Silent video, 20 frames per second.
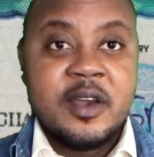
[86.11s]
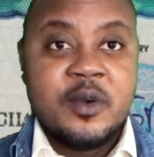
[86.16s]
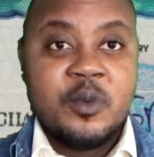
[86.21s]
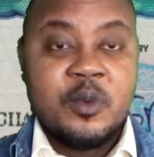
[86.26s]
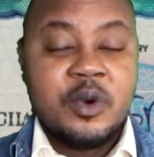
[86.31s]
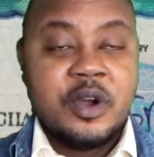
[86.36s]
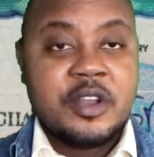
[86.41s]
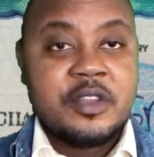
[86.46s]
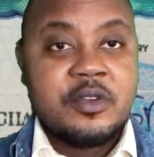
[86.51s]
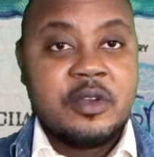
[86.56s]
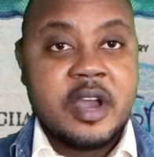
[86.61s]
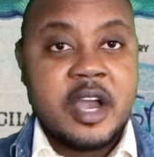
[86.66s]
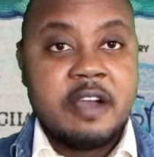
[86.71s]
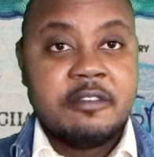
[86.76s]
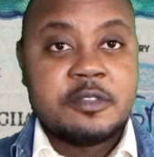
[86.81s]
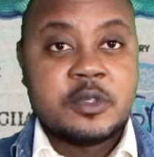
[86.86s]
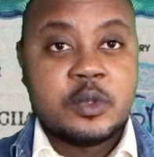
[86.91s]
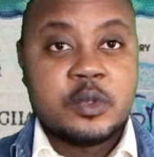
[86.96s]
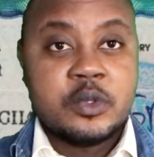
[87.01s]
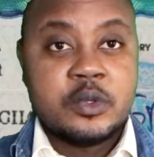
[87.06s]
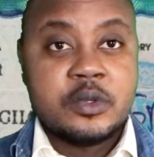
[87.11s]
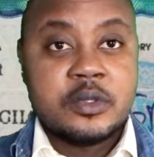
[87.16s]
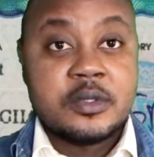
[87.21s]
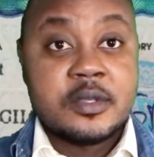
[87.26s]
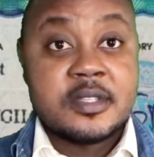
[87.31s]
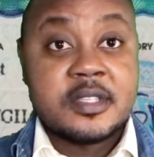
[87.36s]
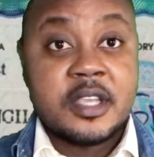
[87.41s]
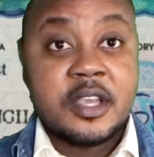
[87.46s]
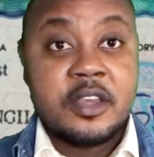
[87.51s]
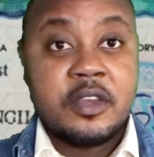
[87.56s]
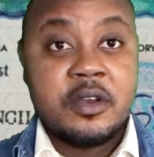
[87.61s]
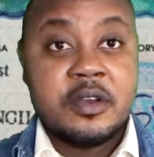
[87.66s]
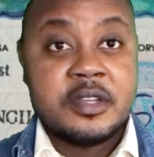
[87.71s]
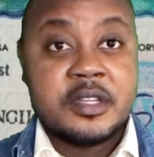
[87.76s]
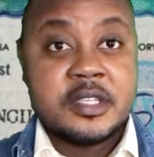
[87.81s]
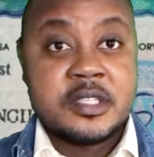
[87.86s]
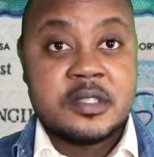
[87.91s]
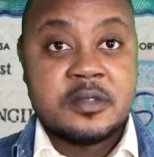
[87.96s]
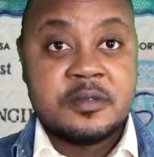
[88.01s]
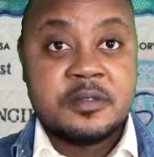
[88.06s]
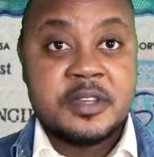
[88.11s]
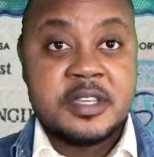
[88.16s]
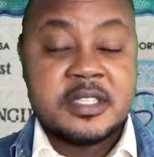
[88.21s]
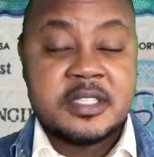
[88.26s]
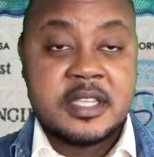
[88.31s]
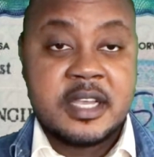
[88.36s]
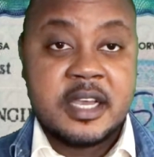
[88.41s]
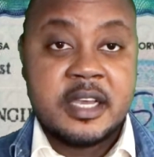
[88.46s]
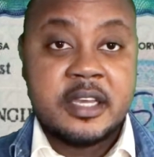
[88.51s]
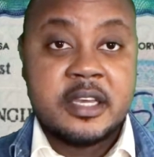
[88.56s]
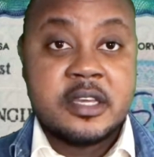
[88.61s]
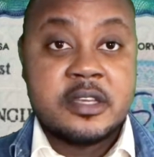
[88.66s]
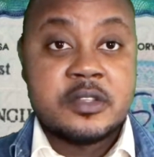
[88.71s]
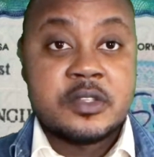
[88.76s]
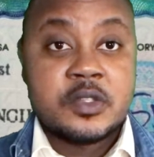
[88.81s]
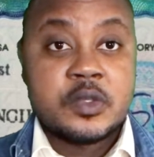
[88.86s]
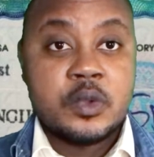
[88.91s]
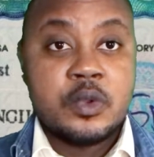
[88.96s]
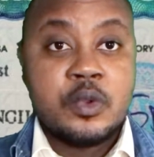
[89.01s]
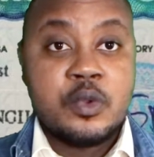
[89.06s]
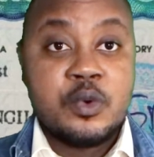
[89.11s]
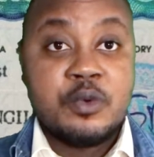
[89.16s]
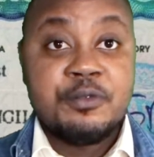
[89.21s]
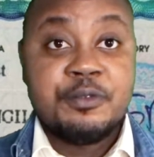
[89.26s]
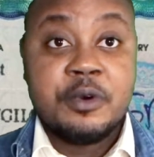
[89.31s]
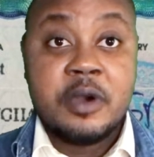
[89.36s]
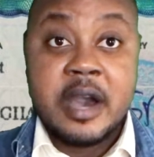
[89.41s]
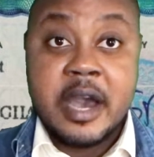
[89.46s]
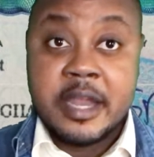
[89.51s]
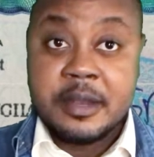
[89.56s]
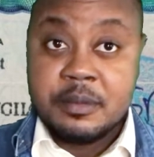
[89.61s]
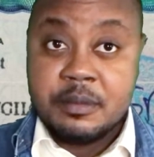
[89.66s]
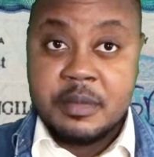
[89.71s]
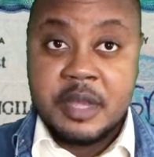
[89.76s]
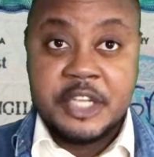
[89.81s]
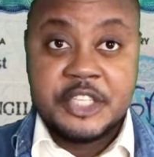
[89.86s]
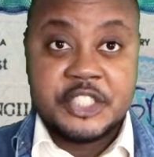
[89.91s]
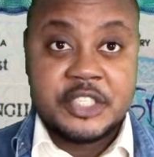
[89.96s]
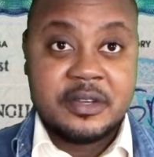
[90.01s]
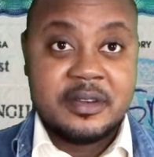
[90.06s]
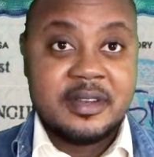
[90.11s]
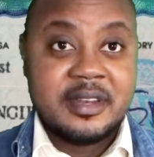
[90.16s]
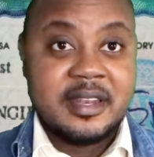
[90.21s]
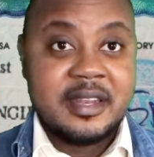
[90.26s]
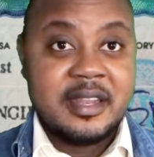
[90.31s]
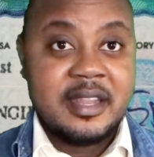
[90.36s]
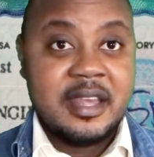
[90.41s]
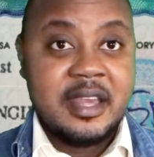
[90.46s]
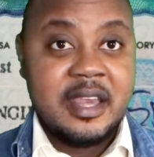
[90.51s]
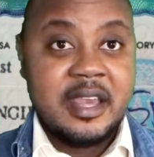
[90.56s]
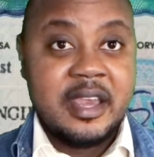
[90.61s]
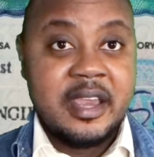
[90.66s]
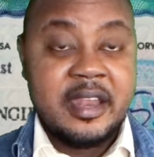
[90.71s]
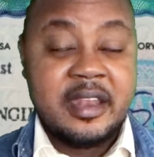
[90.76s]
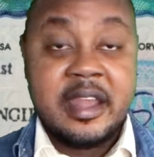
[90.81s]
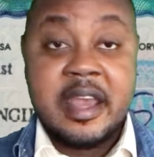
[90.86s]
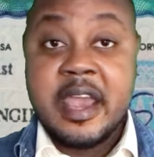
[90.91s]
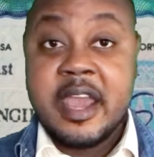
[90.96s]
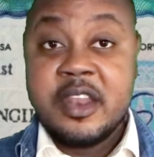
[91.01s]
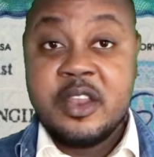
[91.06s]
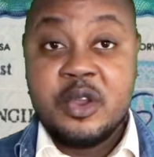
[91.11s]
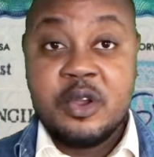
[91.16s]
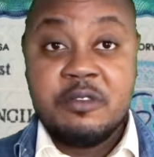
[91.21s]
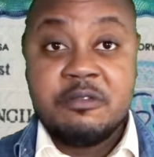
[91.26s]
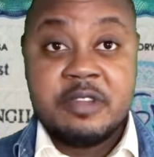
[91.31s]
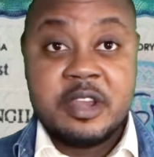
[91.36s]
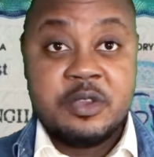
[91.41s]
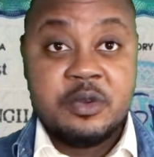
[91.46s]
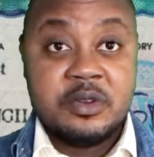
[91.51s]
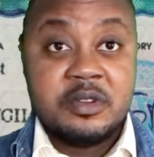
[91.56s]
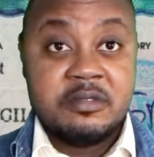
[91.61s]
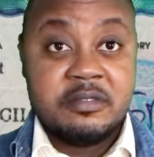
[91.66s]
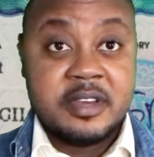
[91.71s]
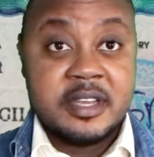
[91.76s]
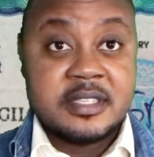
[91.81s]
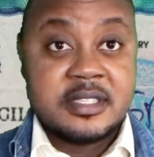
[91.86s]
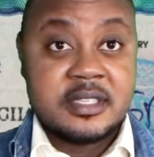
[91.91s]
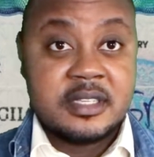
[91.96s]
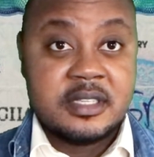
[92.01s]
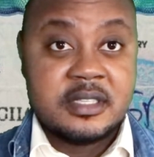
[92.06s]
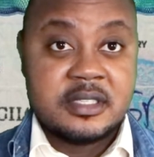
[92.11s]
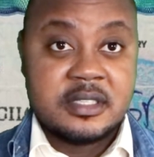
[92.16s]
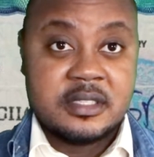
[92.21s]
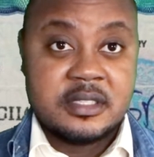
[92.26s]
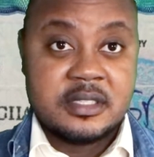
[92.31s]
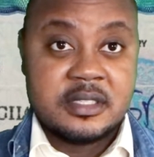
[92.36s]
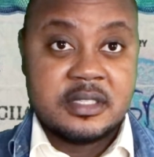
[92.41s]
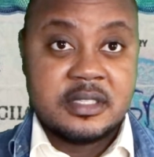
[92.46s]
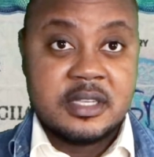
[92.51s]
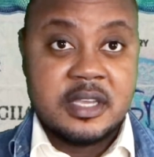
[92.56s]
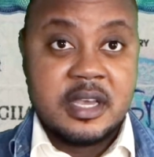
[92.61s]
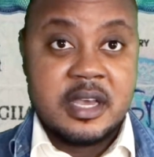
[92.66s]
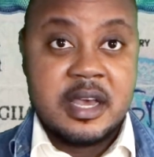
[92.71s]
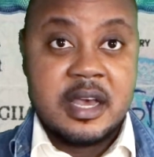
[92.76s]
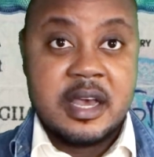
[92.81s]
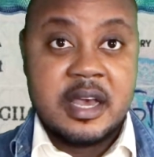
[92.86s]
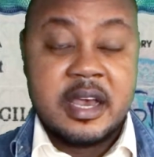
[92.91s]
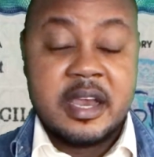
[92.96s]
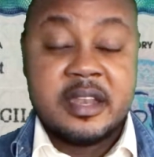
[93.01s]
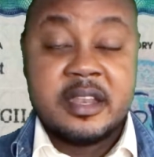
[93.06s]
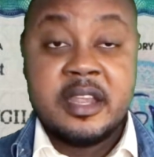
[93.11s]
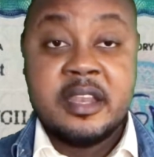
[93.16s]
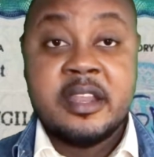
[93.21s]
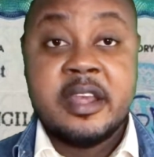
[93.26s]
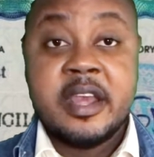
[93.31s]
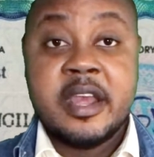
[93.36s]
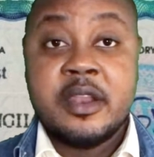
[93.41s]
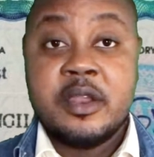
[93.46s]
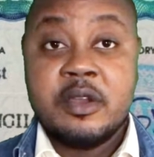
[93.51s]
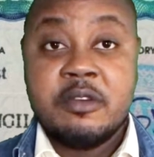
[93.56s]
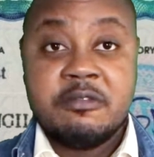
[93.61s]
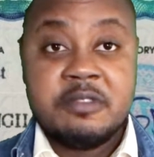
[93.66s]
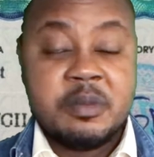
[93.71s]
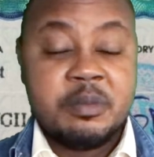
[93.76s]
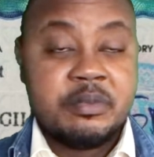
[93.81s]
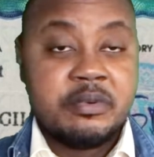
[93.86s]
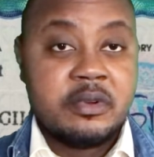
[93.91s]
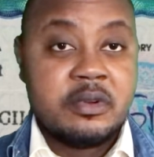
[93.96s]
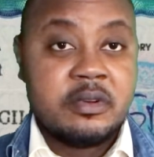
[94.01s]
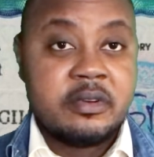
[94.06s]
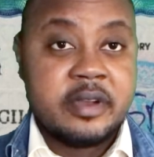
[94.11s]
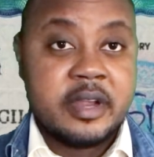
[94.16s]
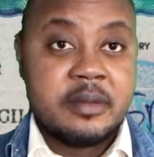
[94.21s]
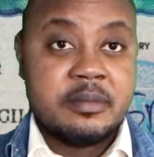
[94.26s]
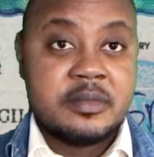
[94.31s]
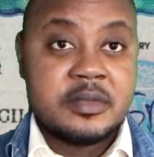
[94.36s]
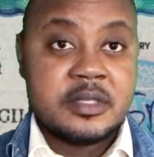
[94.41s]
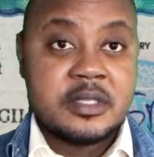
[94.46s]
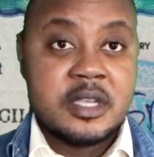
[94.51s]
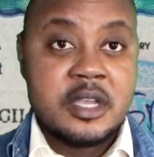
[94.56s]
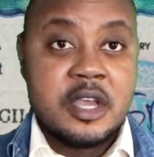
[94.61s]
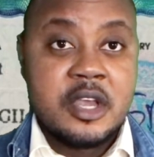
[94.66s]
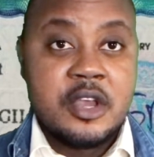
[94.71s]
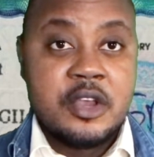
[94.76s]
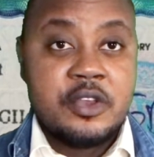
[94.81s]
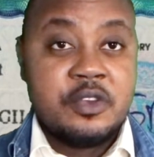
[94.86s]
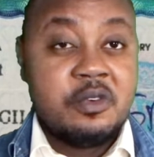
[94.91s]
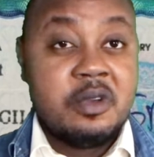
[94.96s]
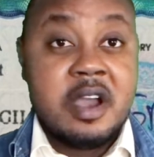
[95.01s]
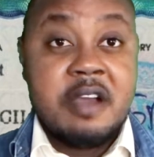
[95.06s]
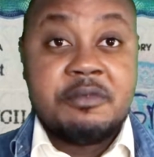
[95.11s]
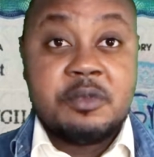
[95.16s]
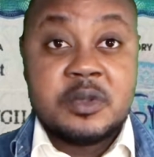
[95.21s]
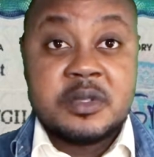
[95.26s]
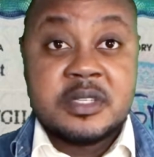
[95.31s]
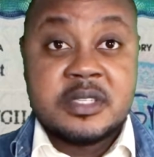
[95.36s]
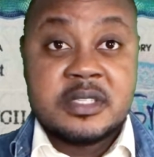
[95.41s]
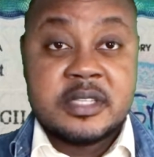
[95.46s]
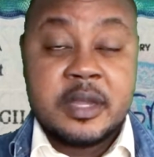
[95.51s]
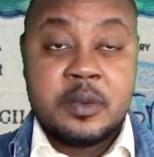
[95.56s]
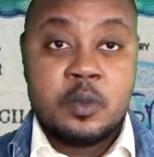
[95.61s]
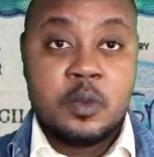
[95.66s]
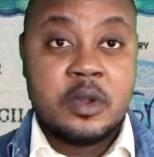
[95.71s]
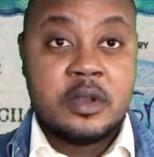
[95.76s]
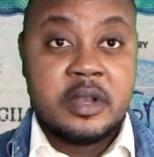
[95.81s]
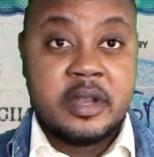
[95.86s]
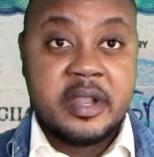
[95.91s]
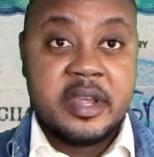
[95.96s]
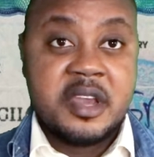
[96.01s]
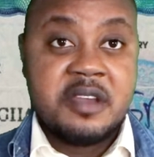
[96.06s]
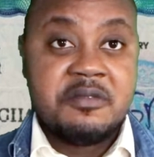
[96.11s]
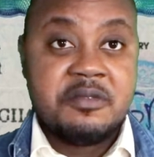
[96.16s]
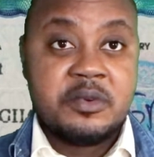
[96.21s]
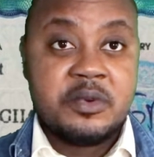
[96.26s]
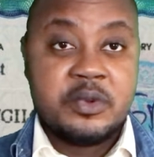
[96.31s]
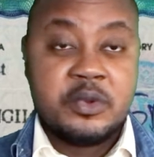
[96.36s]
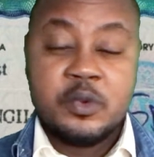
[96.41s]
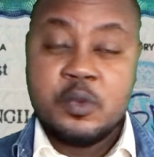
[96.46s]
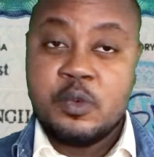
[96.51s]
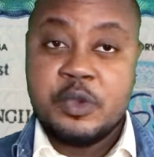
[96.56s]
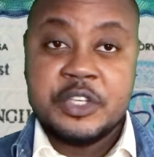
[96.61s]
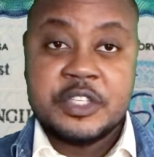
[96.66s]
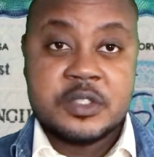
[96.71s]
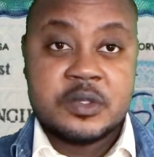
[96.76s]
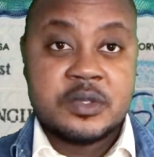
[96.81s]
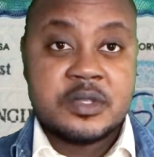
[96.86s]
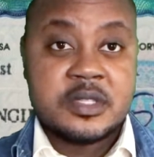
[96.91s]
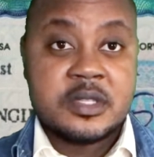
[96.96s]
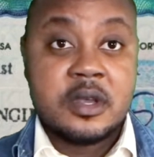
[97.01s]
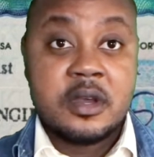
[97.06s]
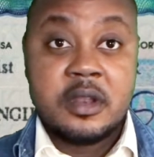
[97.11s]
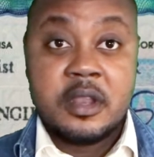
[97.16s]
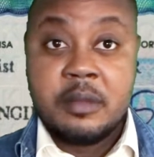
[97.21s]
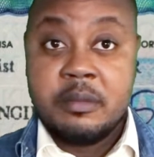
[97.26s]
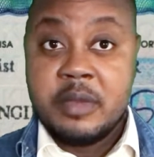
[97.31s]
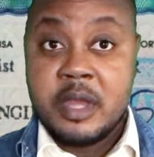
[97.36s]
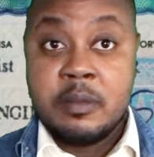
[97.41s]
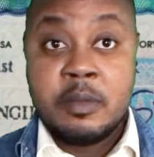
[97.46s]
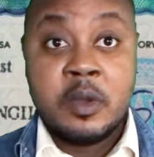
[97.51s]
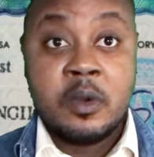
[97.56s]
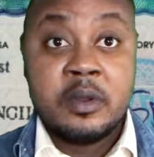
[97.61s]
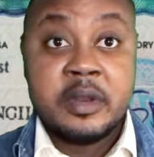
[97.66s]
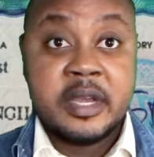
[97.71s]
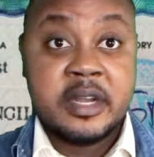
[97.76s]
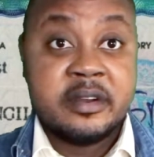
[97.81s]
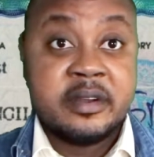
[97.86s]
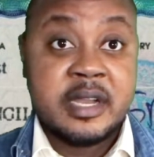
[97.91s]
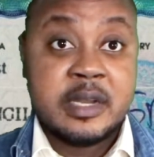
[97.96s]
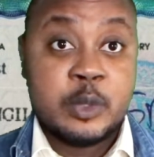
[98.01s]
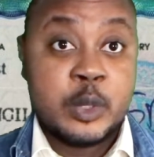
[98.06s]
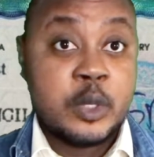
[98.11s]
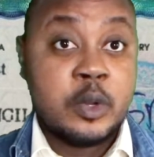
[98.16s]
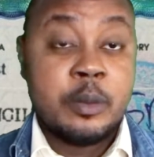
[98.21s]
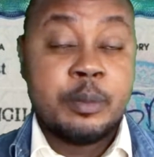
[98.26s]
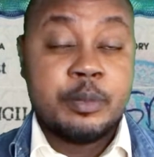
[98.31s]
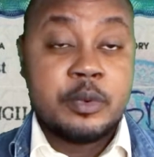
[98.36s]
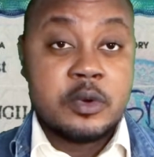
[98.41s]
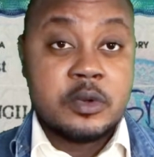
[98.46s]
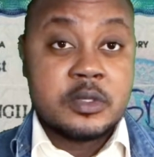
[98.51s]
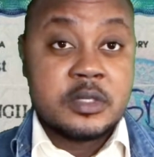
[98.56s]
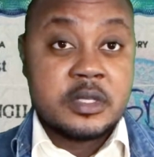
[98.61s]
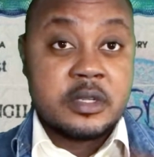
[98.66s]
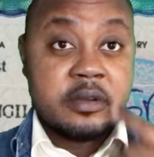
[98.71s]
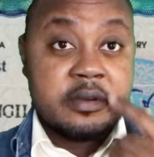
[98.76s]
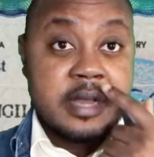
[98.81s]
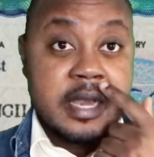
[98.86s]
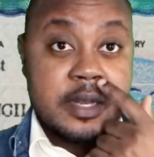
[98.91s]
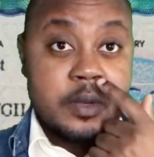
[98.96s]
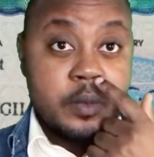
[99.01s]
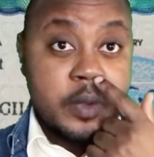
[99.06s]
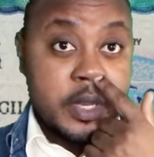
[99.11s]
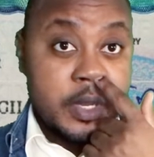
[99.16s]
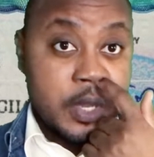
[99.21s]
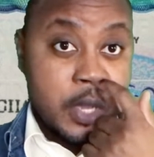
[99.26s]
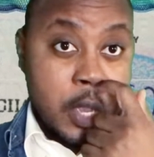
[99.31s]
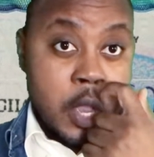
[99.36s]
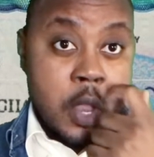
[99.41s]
What you have to do to secure this visa is to look for admission in any of the universities and in any of the programs. You have to decide what level you wish to study, maybe undergraduate or postgraduate.